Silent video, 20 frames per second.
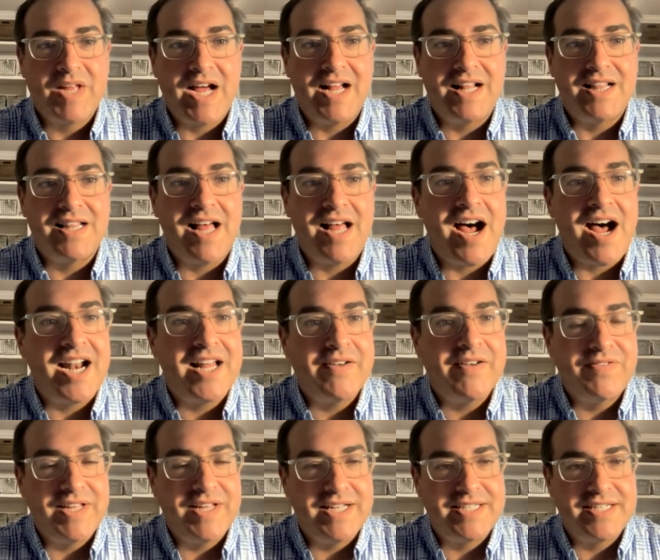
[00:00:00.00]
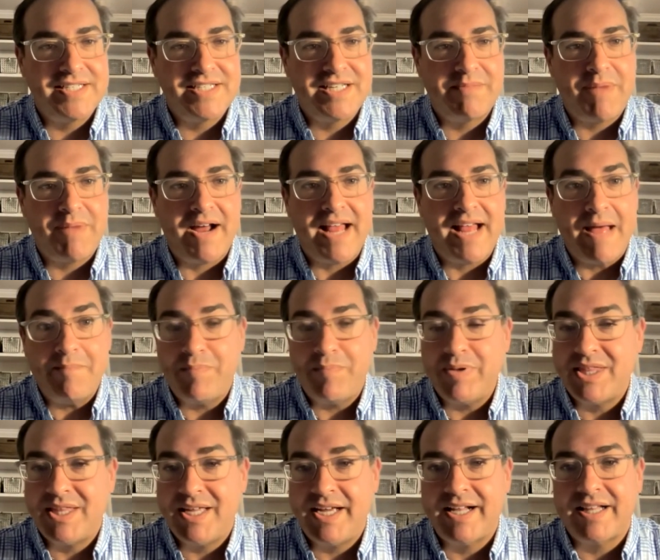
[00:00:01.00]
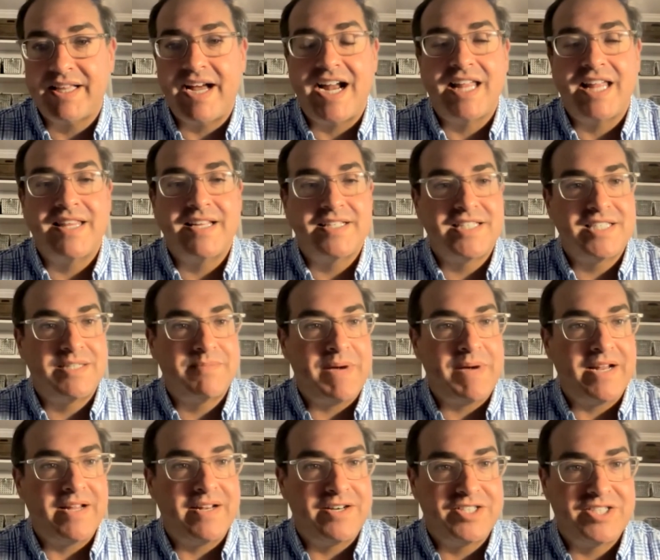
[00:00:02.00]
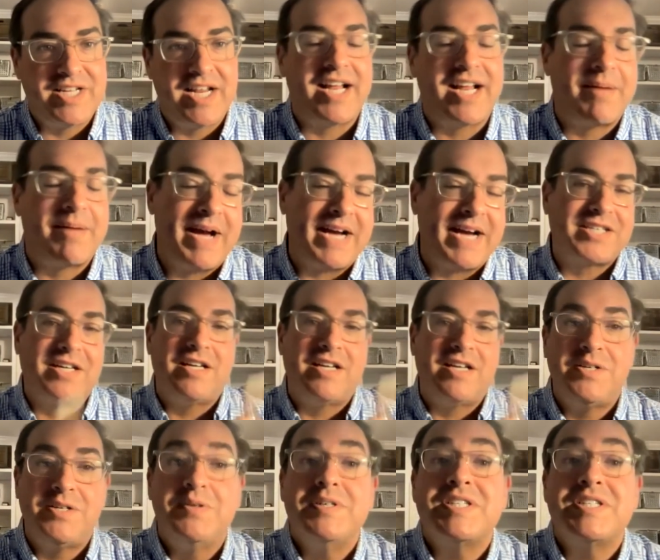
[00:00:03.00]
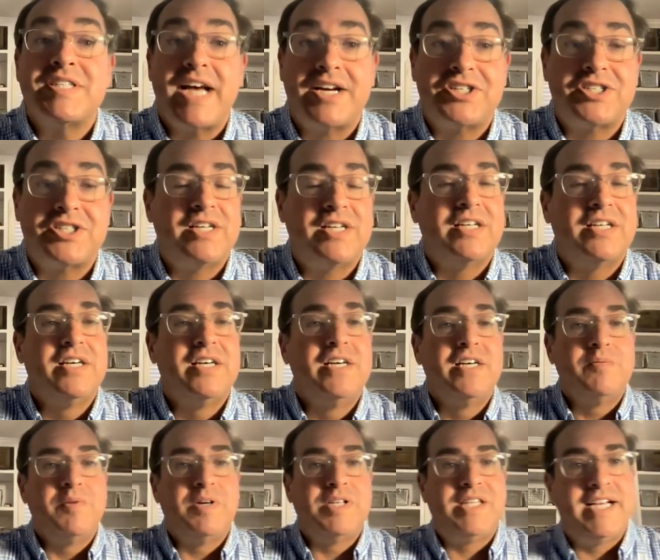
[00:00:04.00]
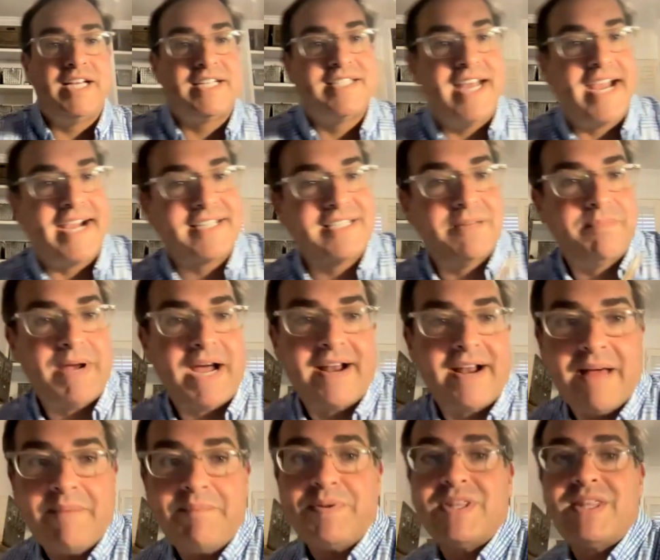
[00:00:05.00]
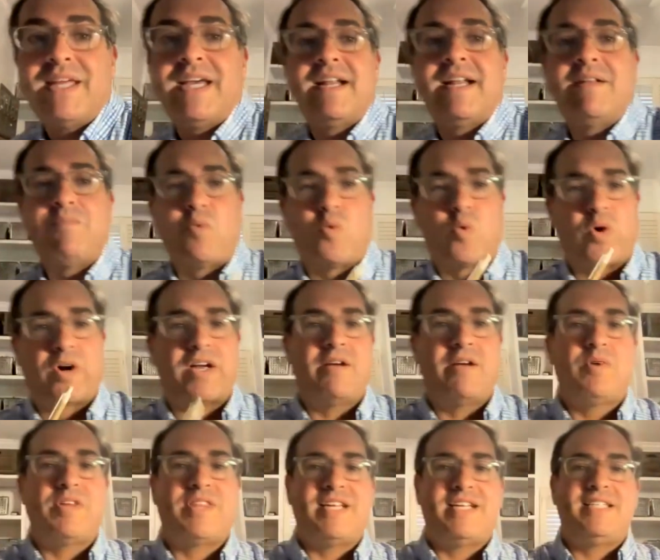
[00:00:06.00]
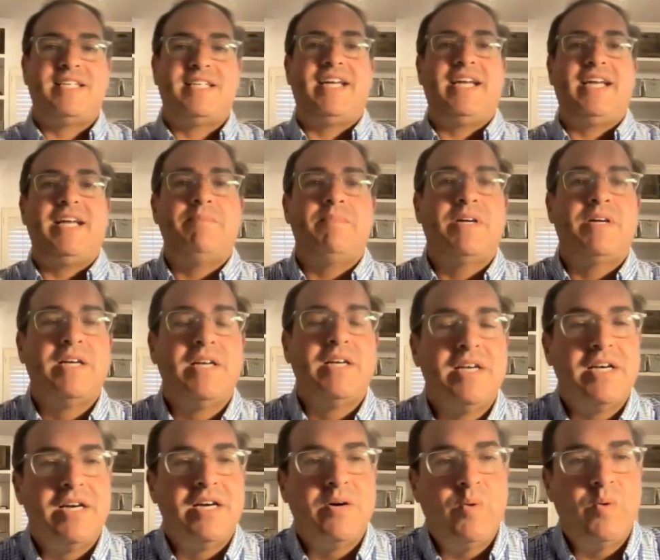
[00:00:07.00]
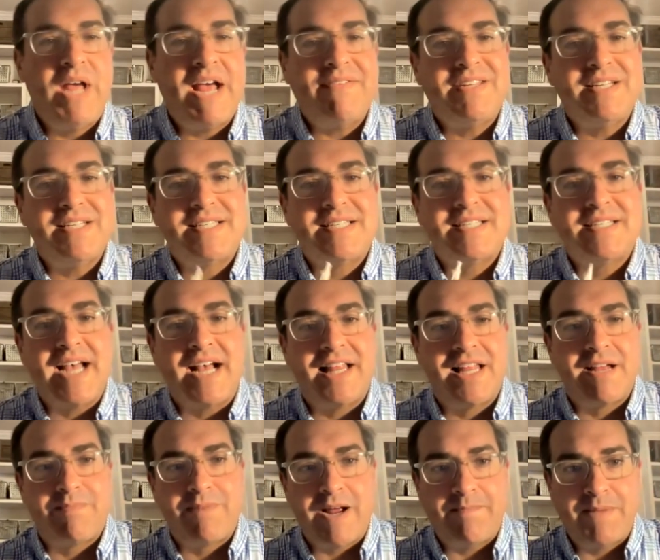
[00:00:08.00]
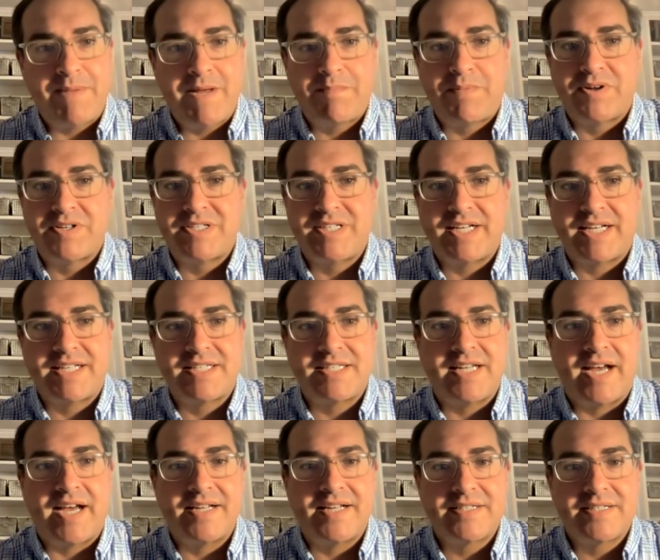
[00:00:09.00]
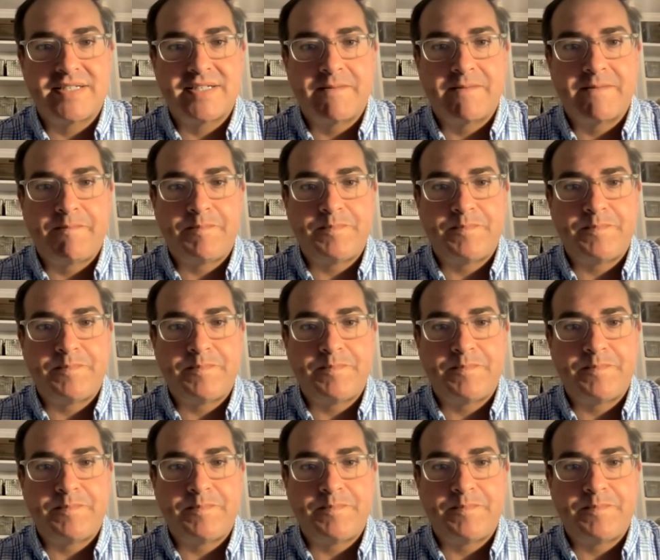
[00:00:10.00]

a lot of this is about empathy a lot of this is about understanding i'm actually going to do a session with the execs about empathy and working with a team we have to celebrate people's success